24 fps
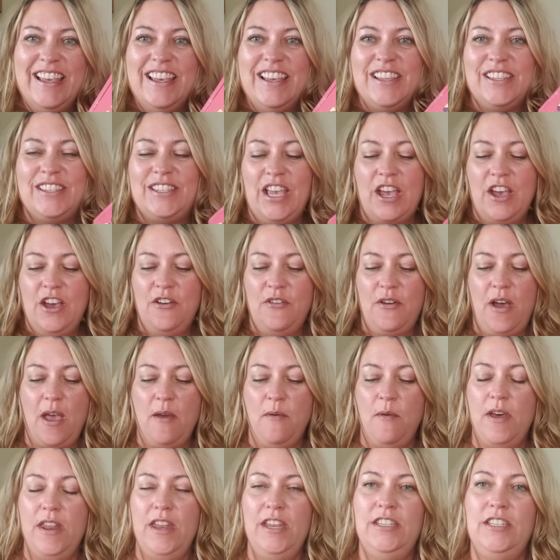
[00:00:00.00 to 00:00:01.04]
So I
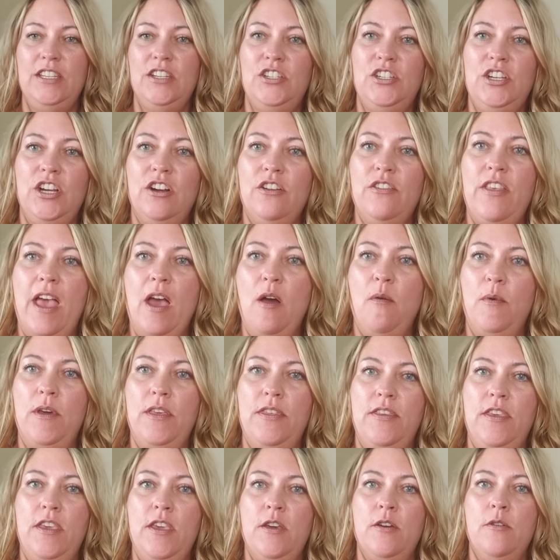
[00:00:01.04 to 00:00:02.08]
wanted to share that
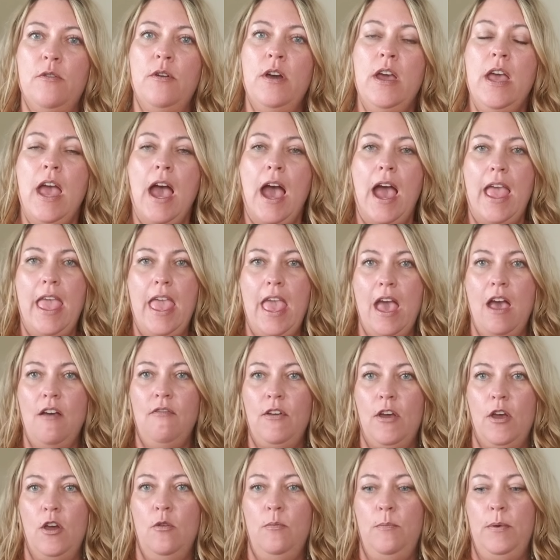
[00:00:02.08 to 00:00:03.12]
with you. I have
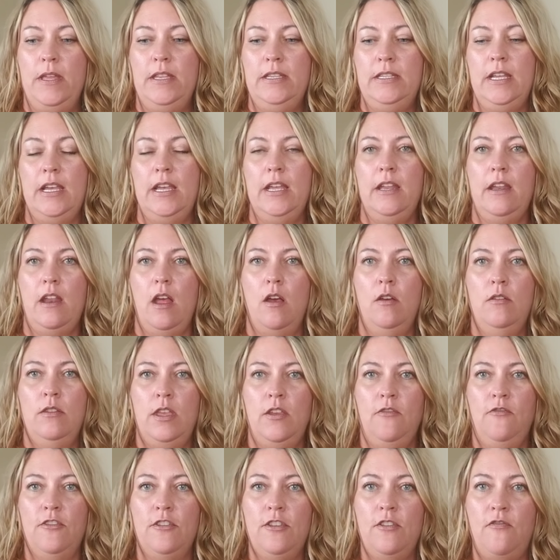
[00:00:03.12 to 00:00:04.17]
opened it
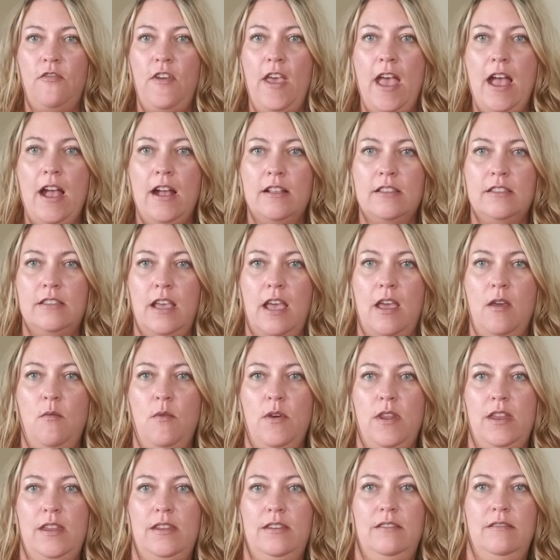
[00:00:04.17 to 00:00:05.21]
only for the fact I
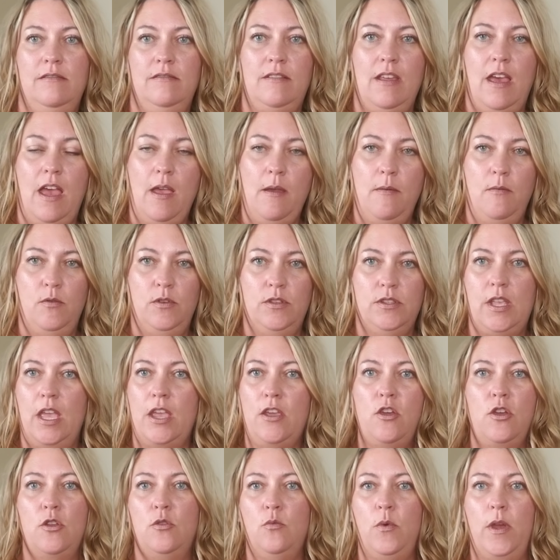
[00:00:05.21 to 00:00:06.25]

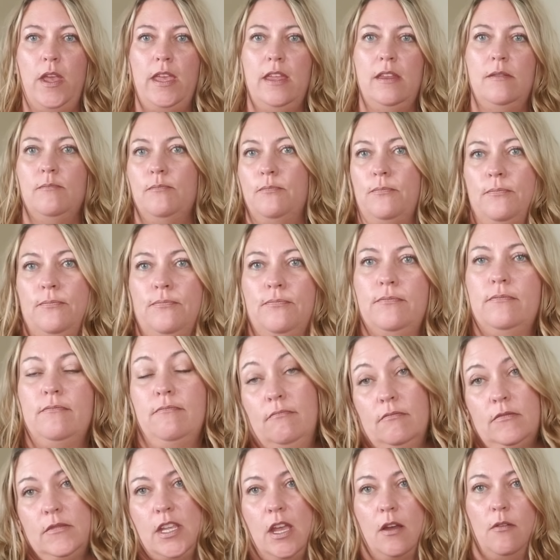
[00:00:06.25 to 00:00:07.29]
couldn't wait.
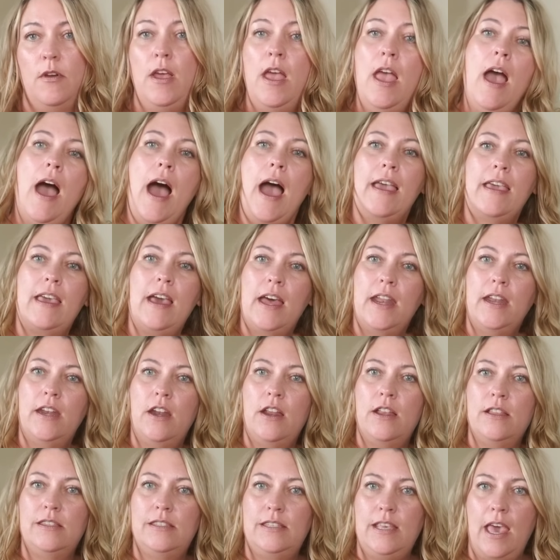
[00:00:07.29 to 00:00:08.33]
So I got it
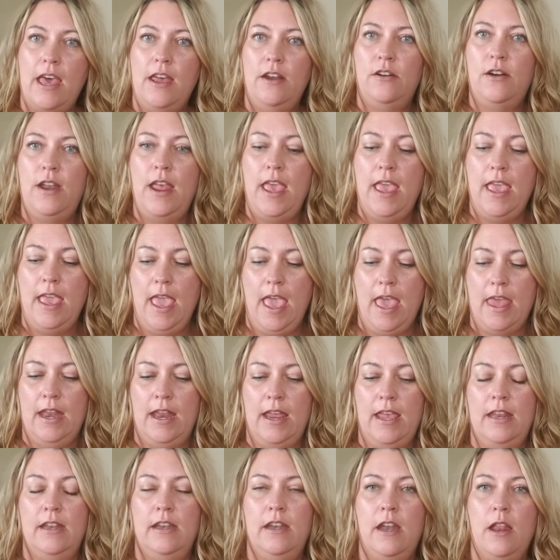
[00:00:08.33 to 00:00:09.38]
on Saturday and I
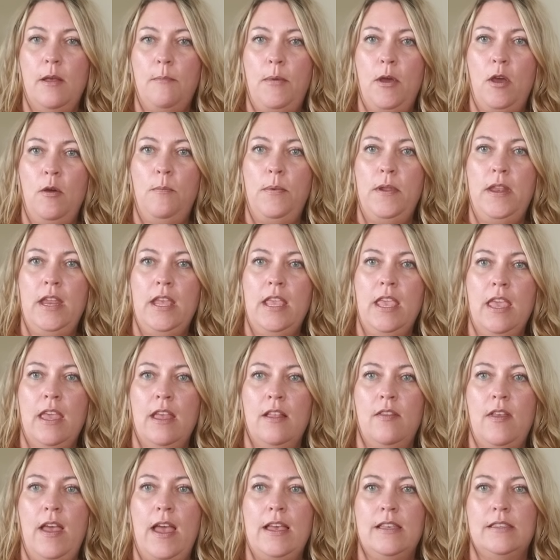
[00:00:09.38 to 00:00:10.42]
ended up opening
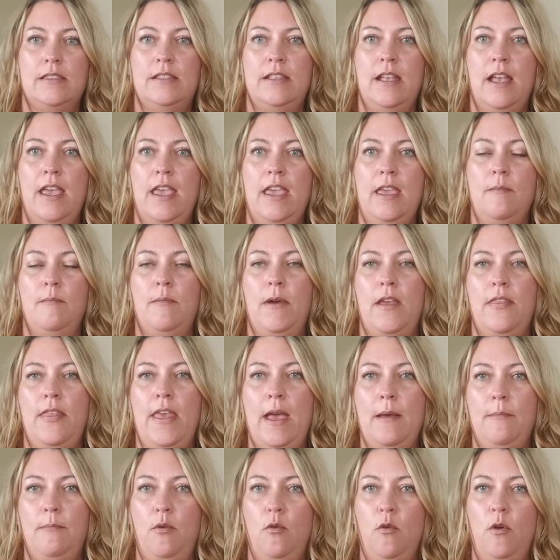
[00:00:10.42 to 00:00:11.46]
it last night. By
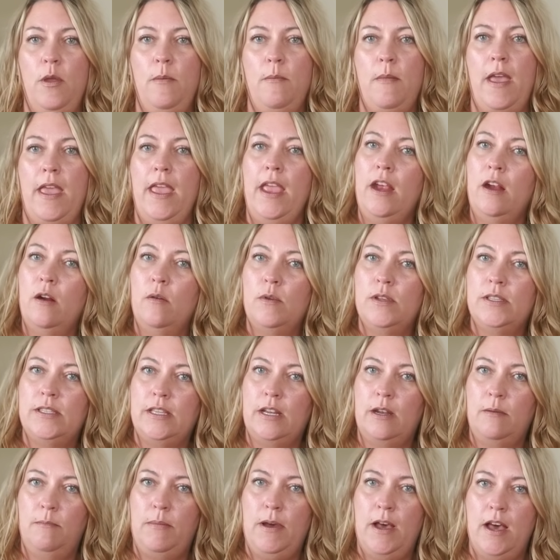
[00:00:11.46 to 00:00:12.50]
that point, my hair was
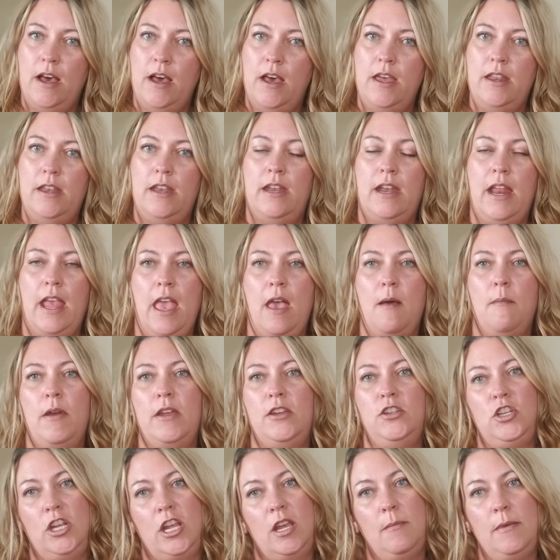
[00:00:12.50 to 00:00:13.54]
in a bun and I had my
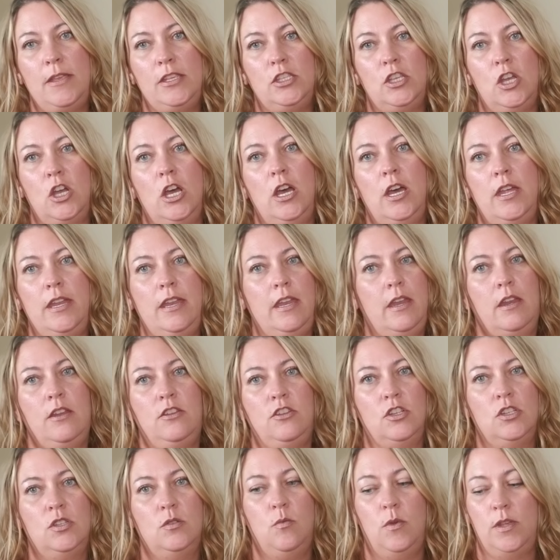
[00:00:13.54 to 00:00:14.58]
jammies on and it
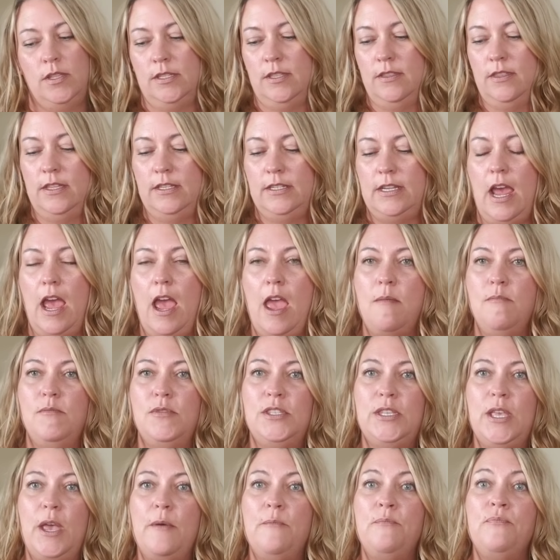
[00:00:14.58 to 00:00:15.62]
just wasn't the time.
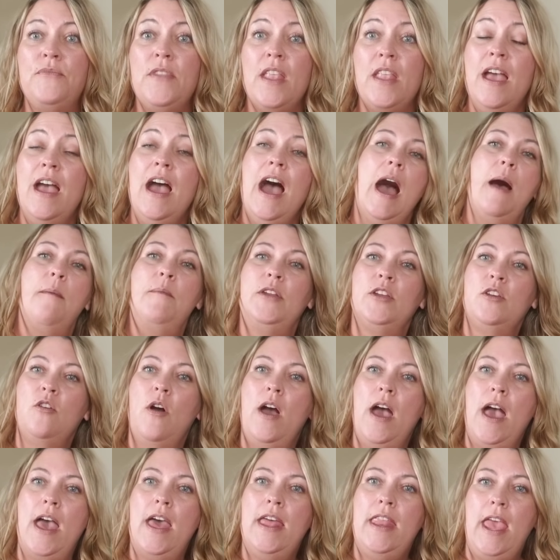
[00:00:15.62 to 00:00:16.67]
So I'm going to go
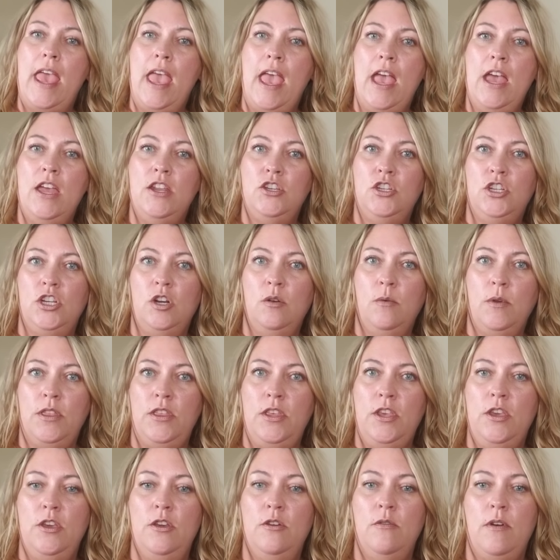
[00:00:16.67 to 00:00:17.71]
ahead and share with
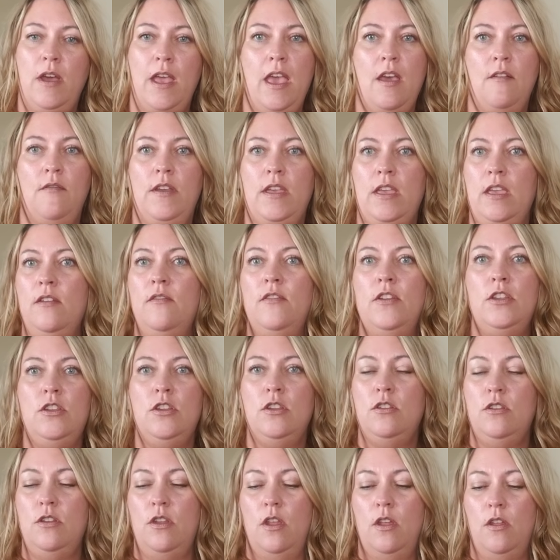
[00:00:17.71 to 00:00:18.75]
you. I haven't
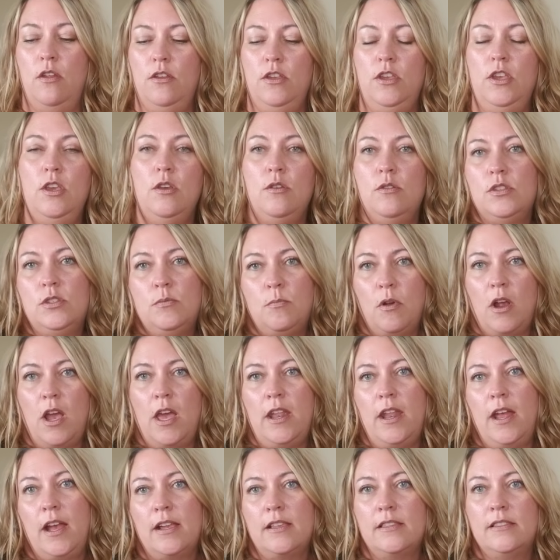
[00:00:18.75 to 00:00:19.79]
even used
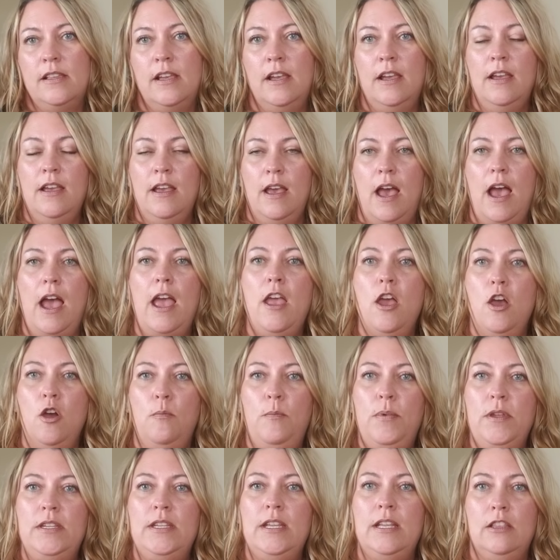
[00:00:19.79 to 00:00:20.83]
products. I
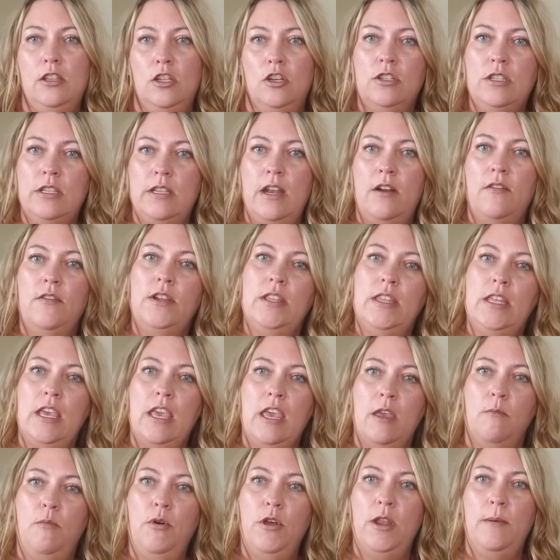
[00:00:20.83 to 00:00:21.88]
opened it, looked at everything
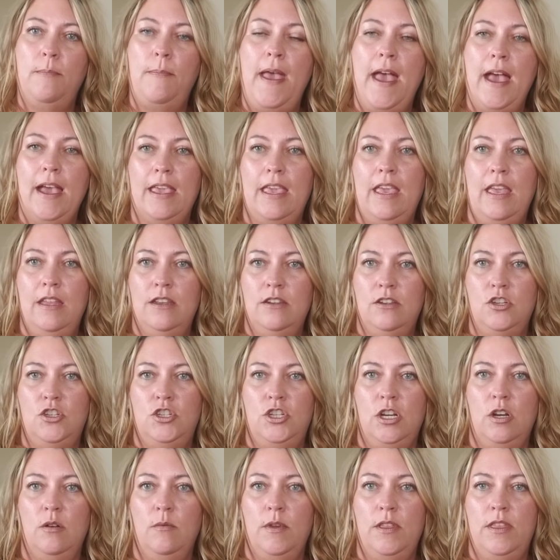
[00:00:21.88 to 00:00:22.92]
and put it back in to
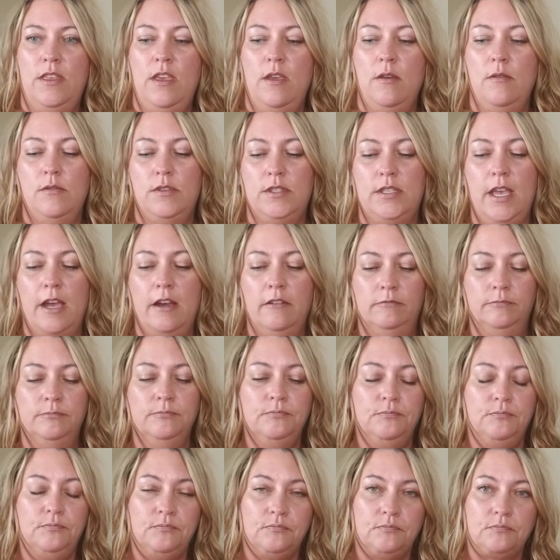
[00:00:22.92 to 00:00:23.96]
share with you. So
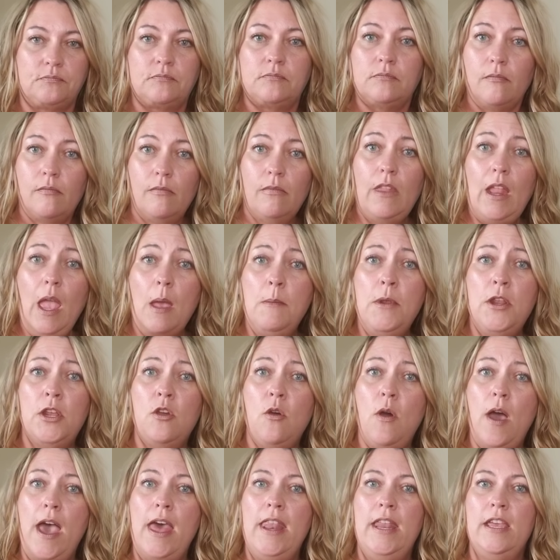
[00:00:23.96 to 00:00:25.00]
I'm going to
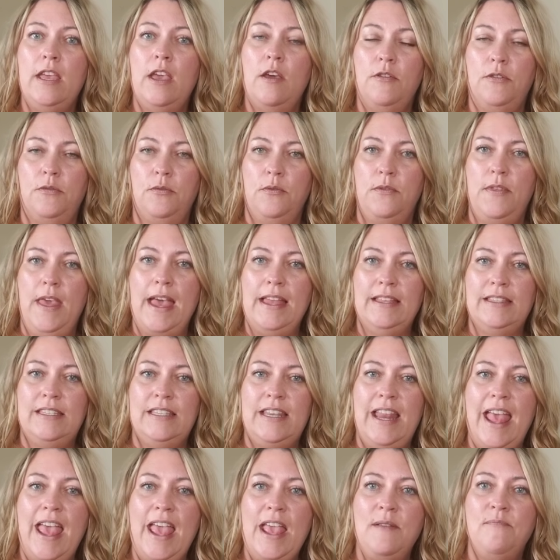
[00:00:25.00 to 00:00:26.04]
go ahead and go through that
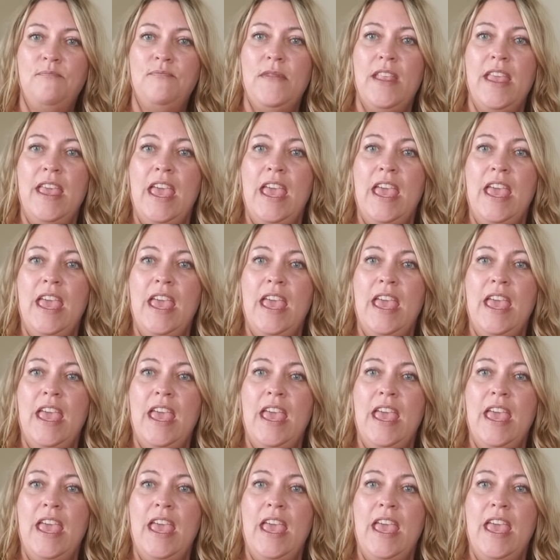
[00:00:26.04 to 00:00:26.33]
today.